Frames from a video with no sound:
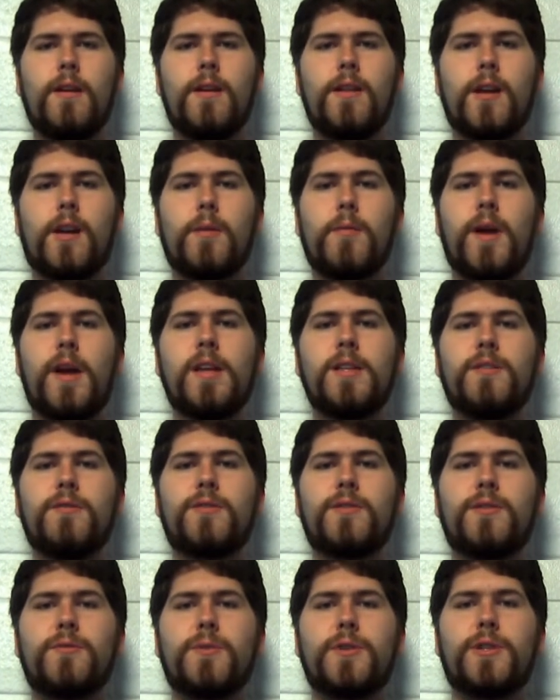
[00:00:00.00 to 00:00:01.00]
The commands
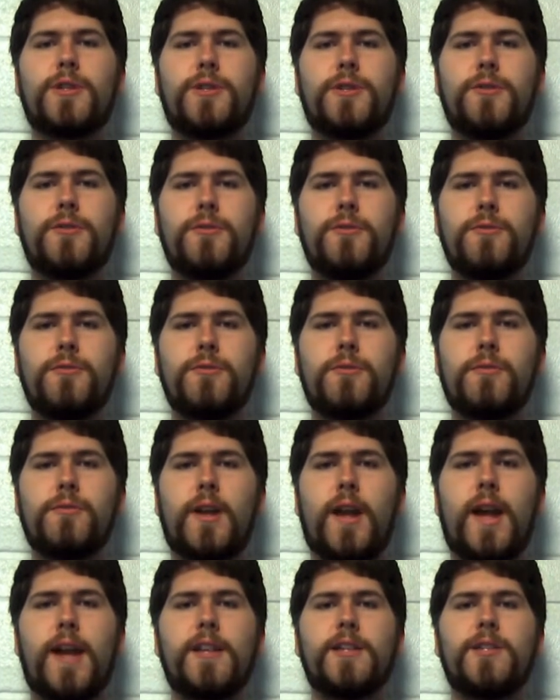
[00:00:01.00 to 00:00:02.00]
for switch 2
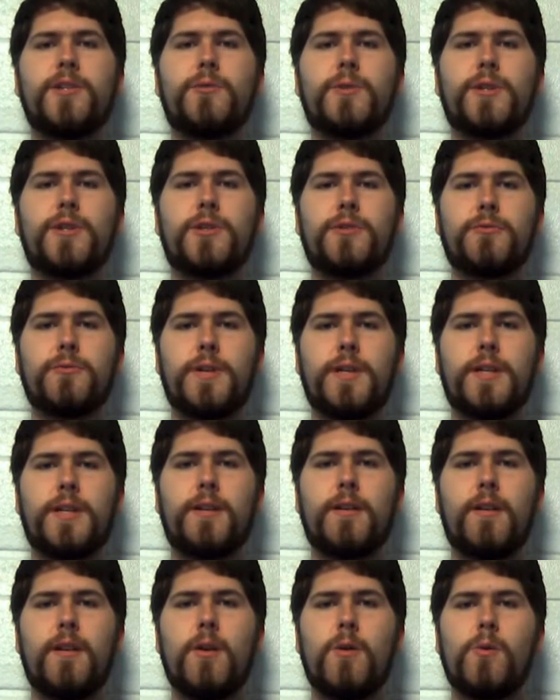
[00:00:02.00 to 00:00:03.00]
and switch 3
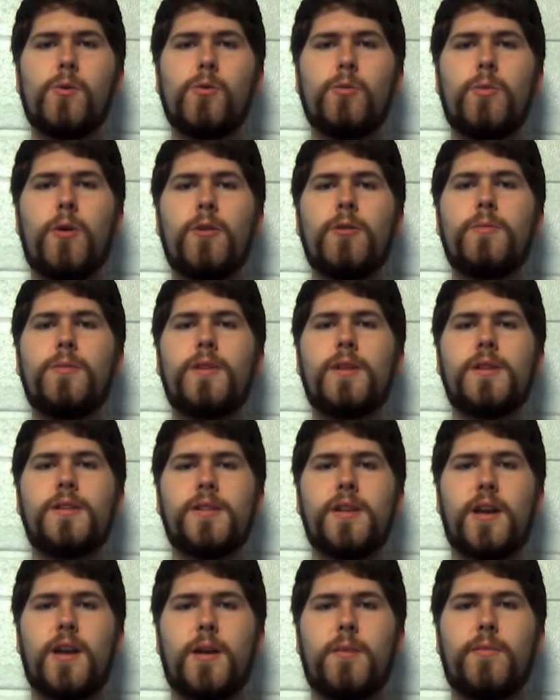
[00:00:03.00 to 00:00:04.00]
will both be the
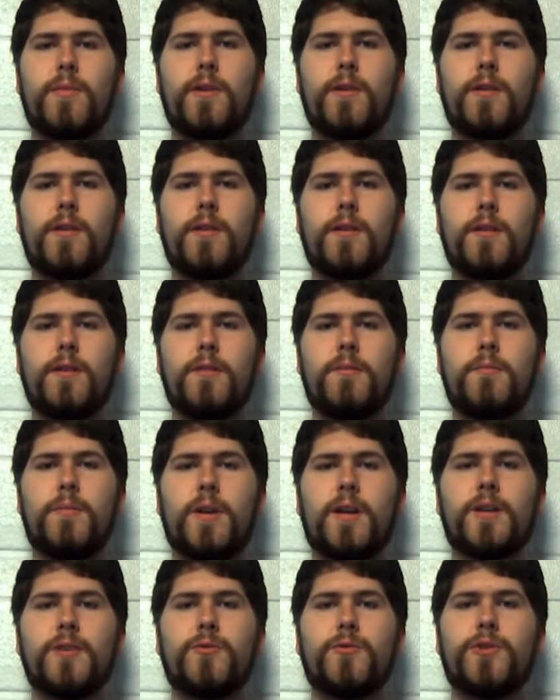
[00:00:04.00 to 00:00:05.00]
same
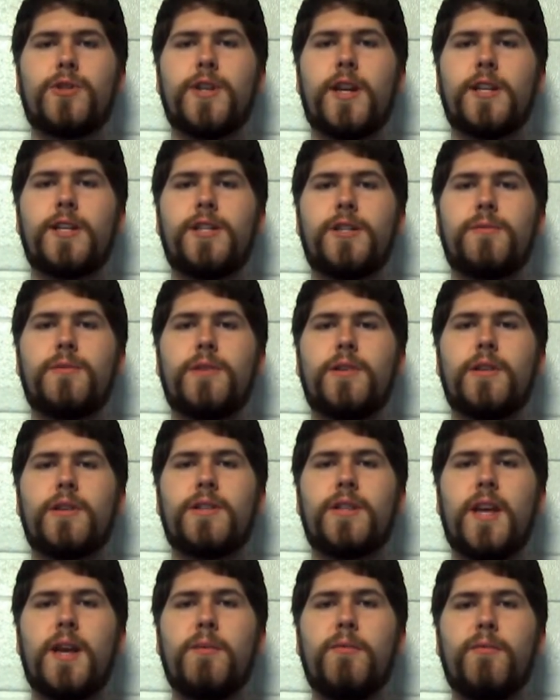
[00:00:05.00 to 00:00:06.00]
because we're changing them to the
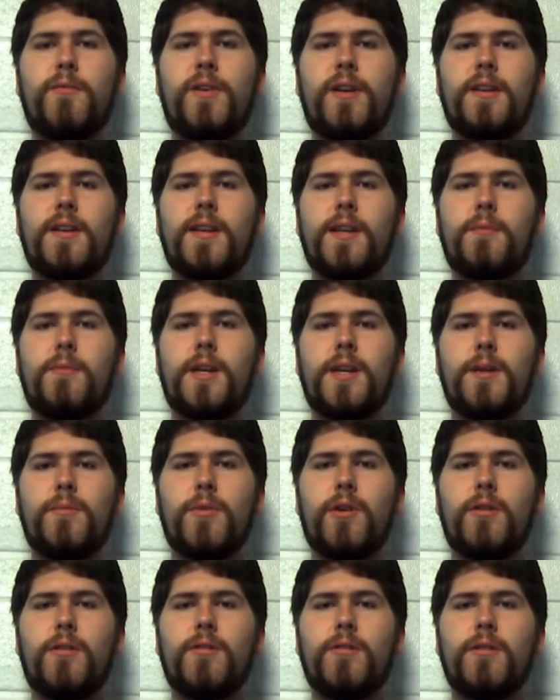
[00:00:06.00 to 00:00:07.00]
same VTP
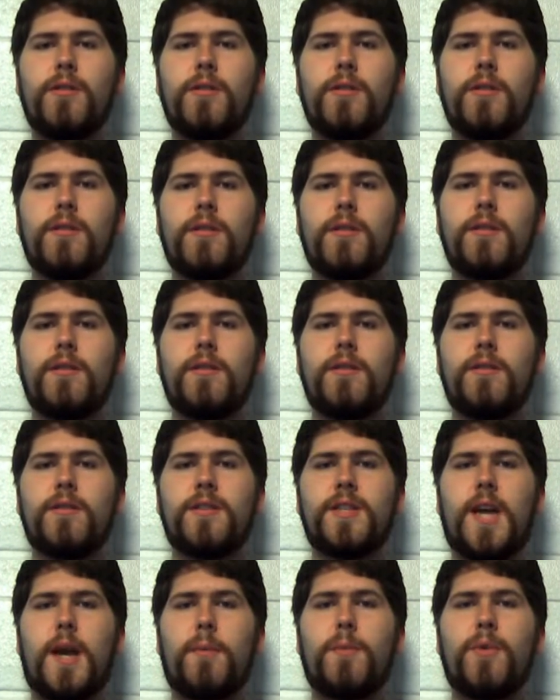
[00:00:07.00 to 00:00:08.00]
mode, the
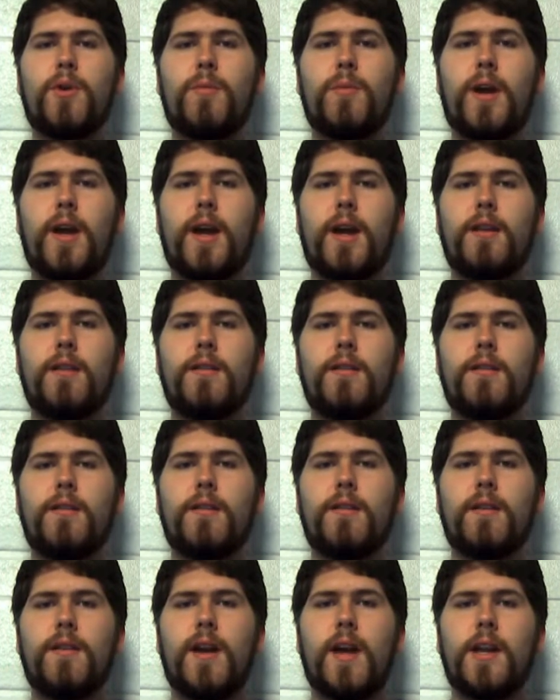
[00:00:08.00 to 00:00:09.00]
same domain,
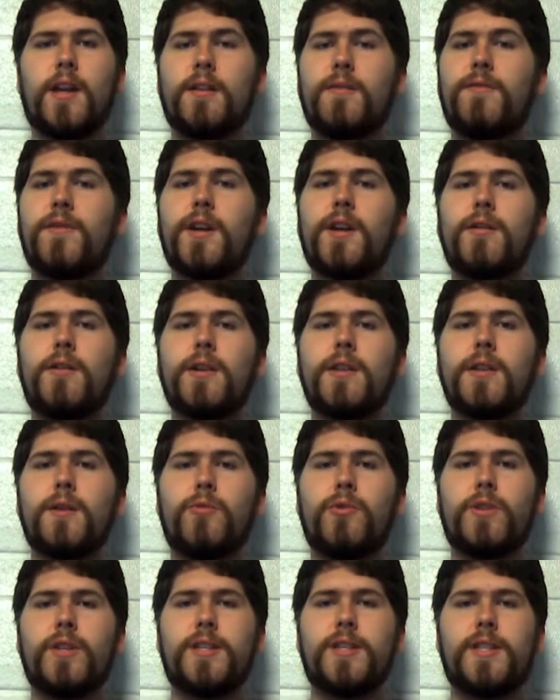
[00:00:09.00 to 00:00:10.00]
and configuring them
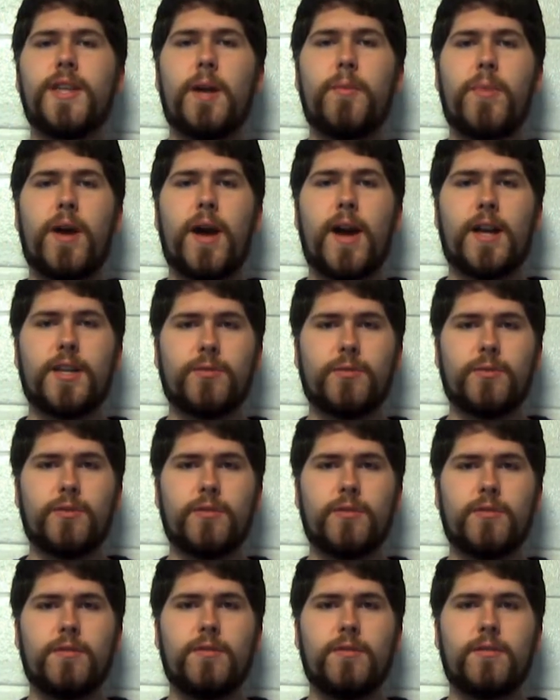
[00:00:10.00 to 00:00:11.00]
with the same password.
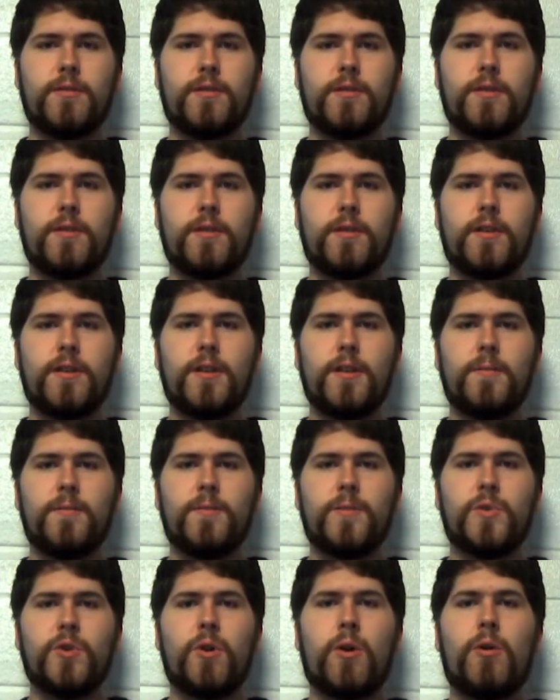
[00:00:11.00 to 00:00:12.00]

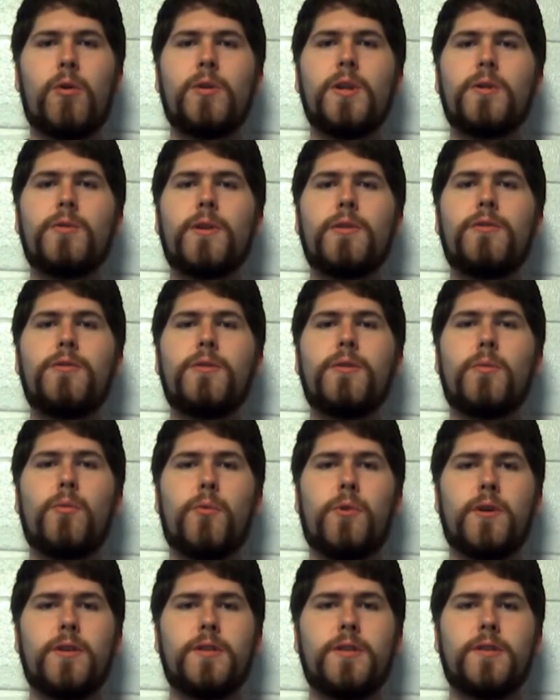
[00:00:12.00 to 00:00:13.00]
So I'll only run through them
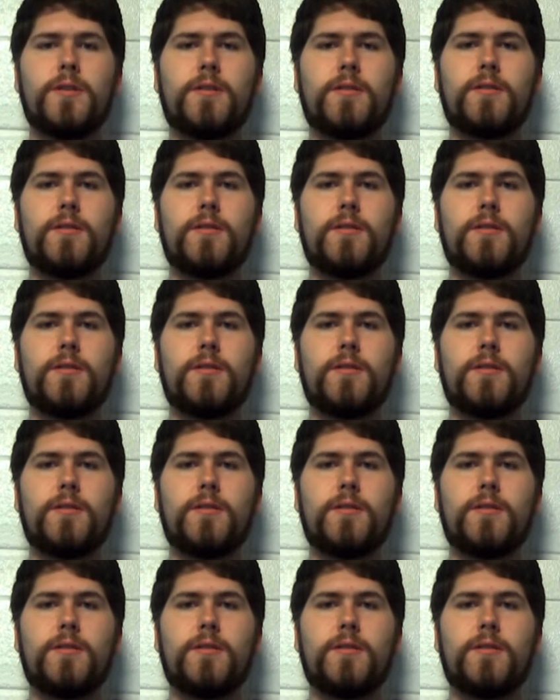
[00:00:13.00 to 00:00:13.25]
once.